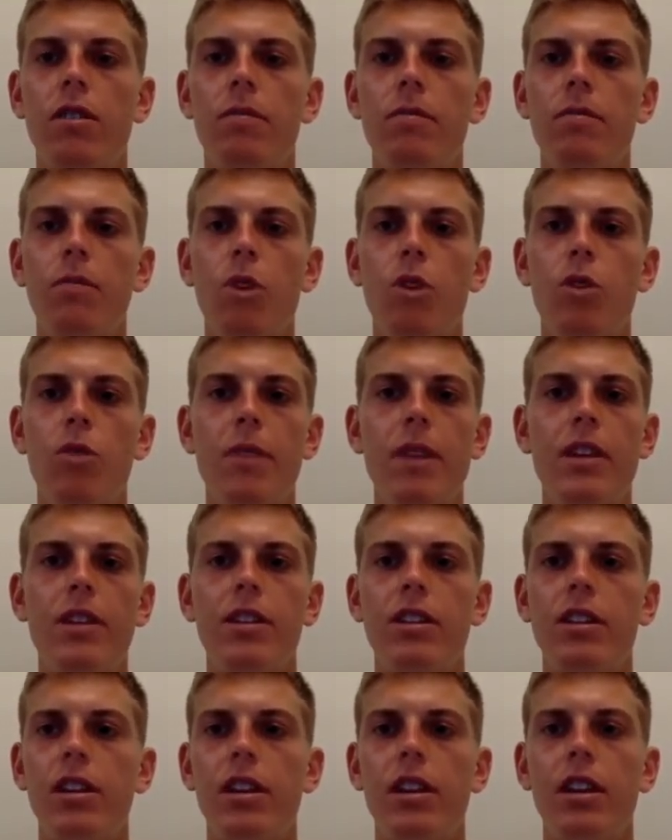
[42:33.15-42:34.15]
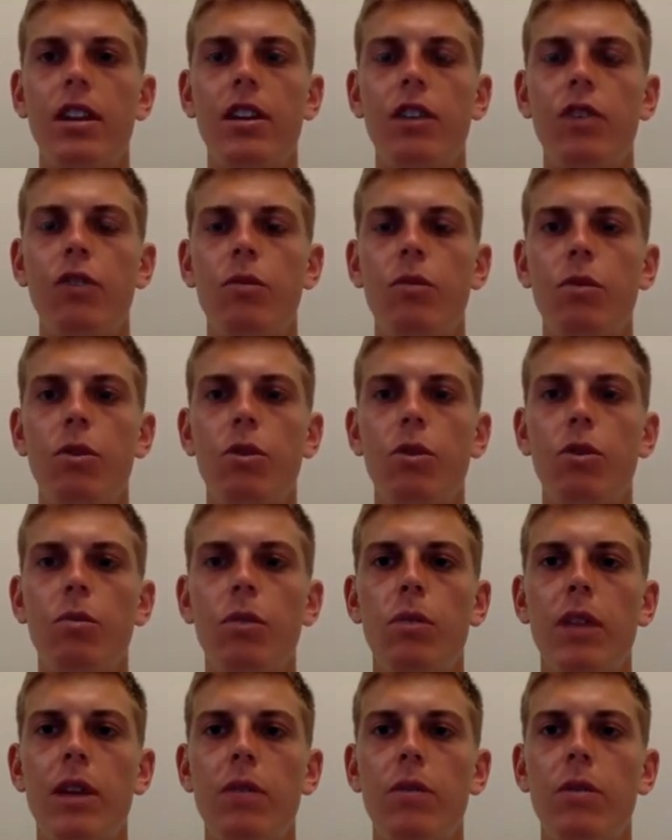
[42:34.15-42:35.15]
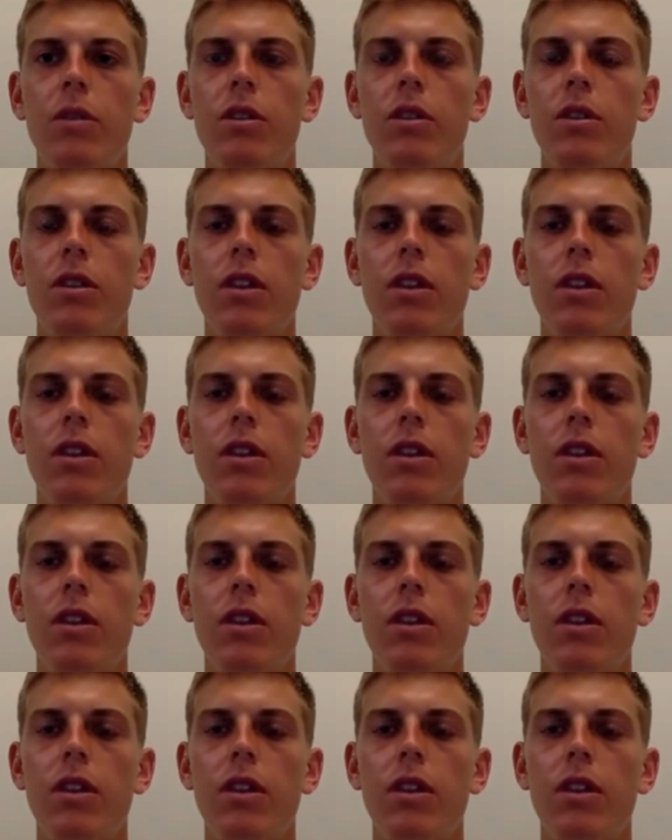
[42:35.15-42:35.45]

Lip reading: both Man City and Liverpool, we play with